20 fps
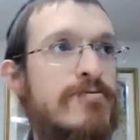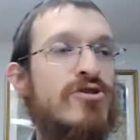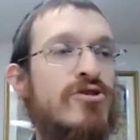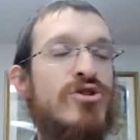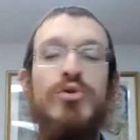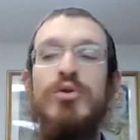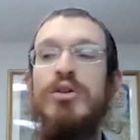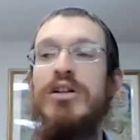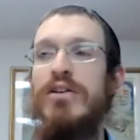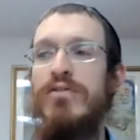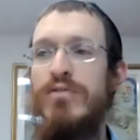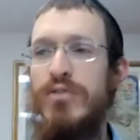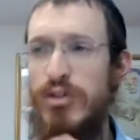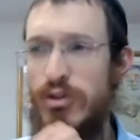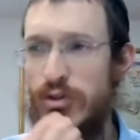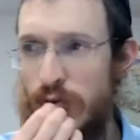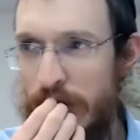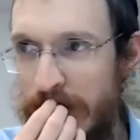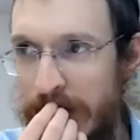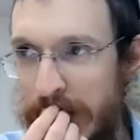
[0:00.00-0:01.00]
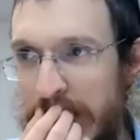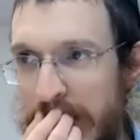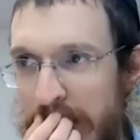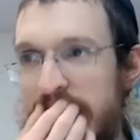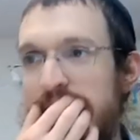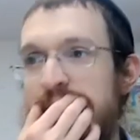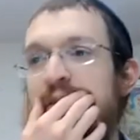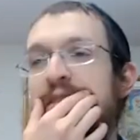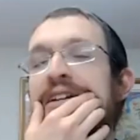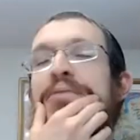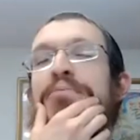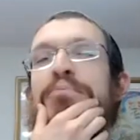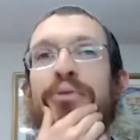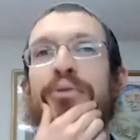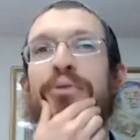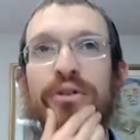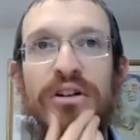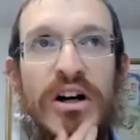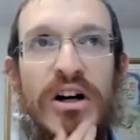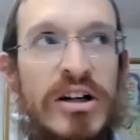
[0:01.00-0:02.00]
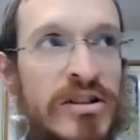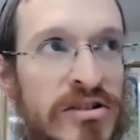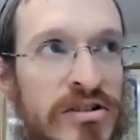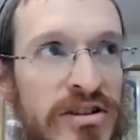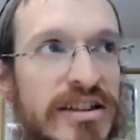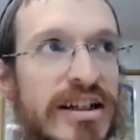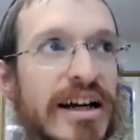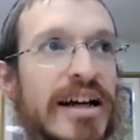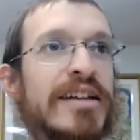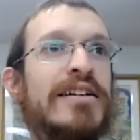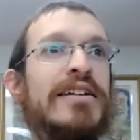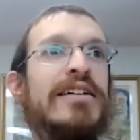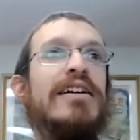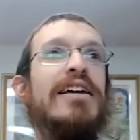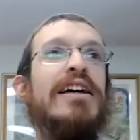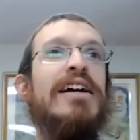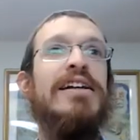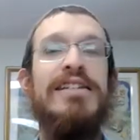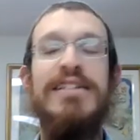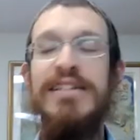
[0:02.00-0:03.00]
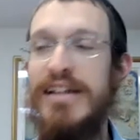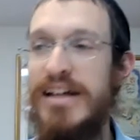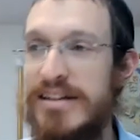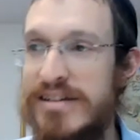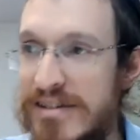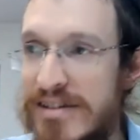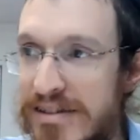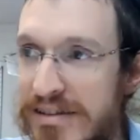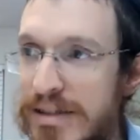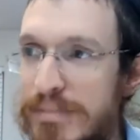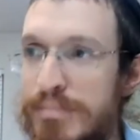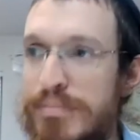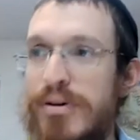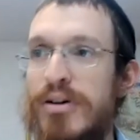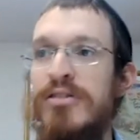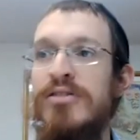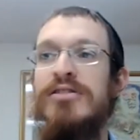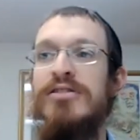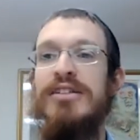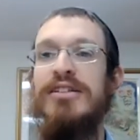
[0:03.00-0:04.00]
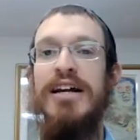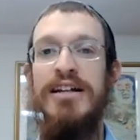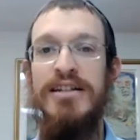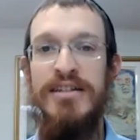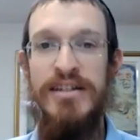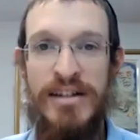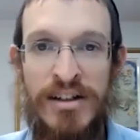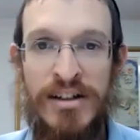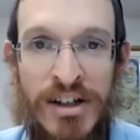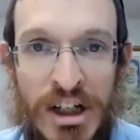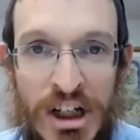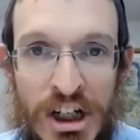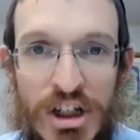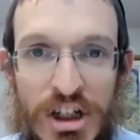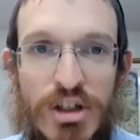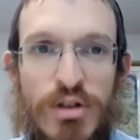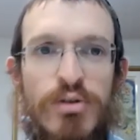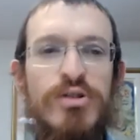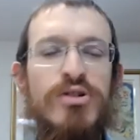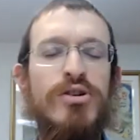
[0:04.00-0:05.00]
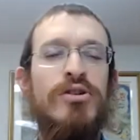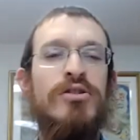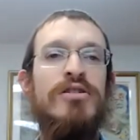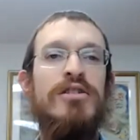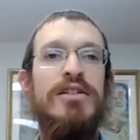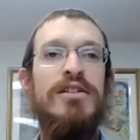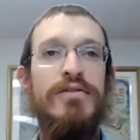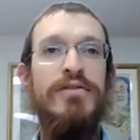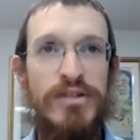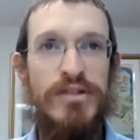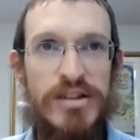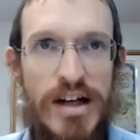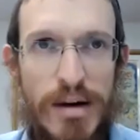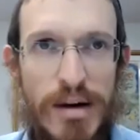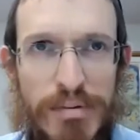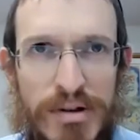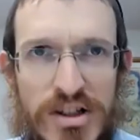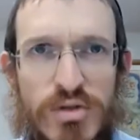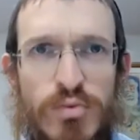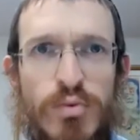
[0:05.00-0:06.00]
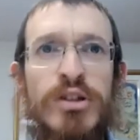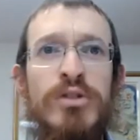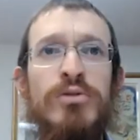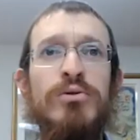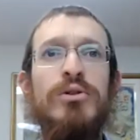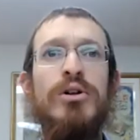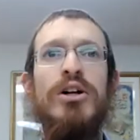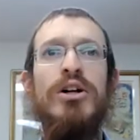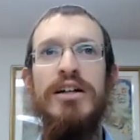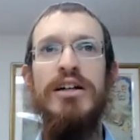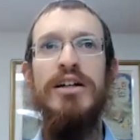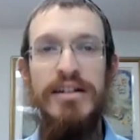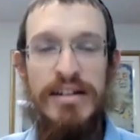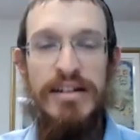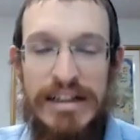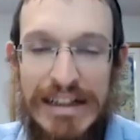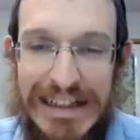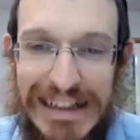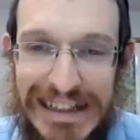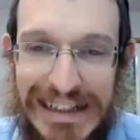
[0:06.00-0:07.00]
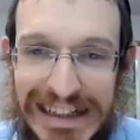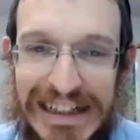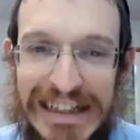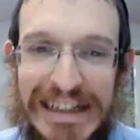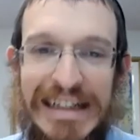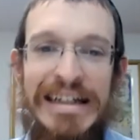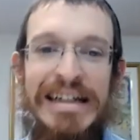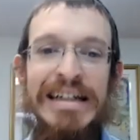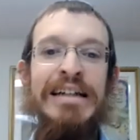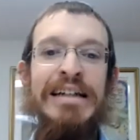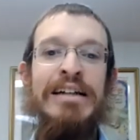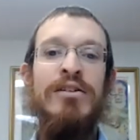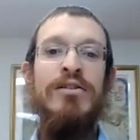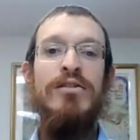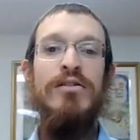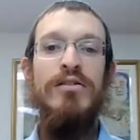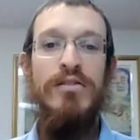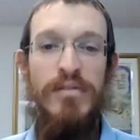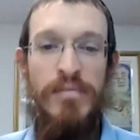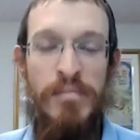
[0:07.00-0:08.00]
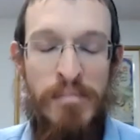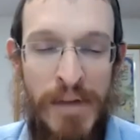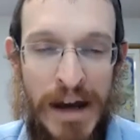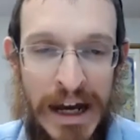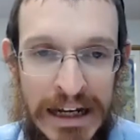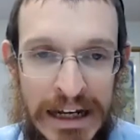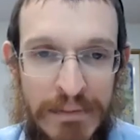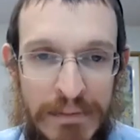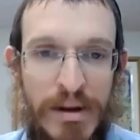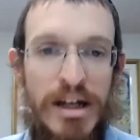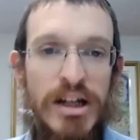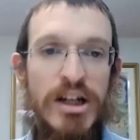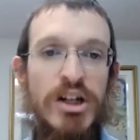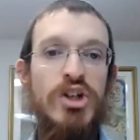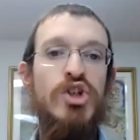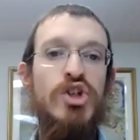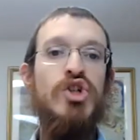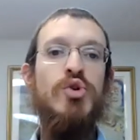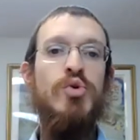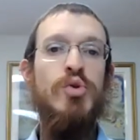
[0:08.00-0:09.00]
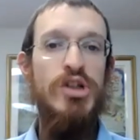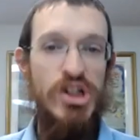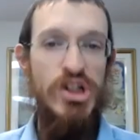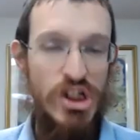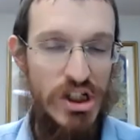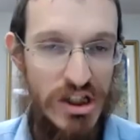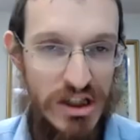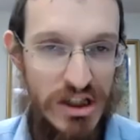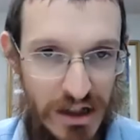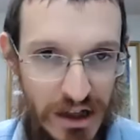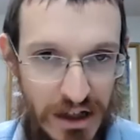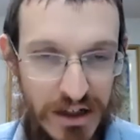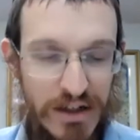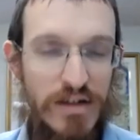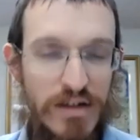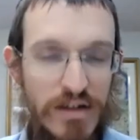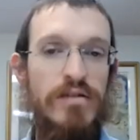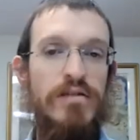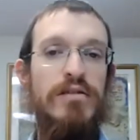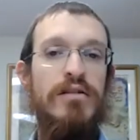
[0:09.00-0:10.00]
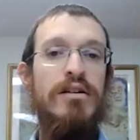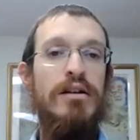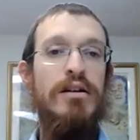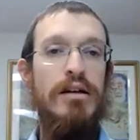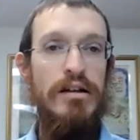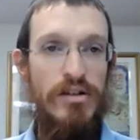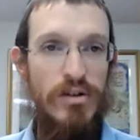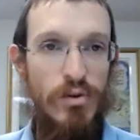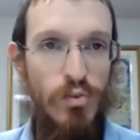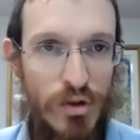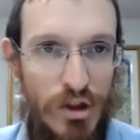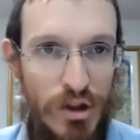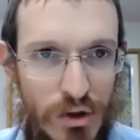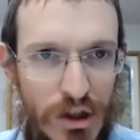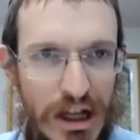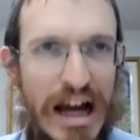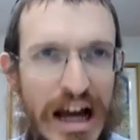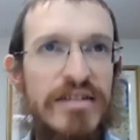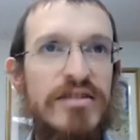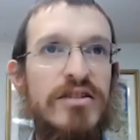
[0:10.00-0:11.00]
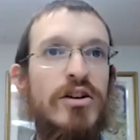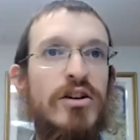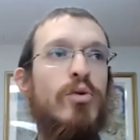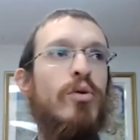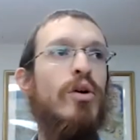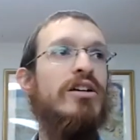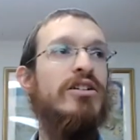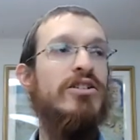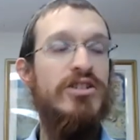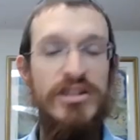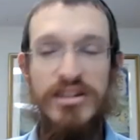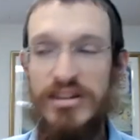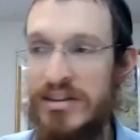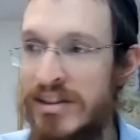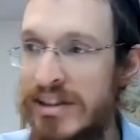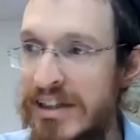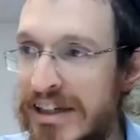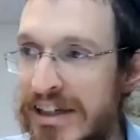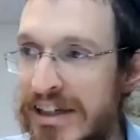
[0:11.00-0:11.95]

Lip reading: to give you a deeper understanding, and to get to the deeper understanding, you turn to a different topic. So when you look in many Jewish study, you'll ask a question.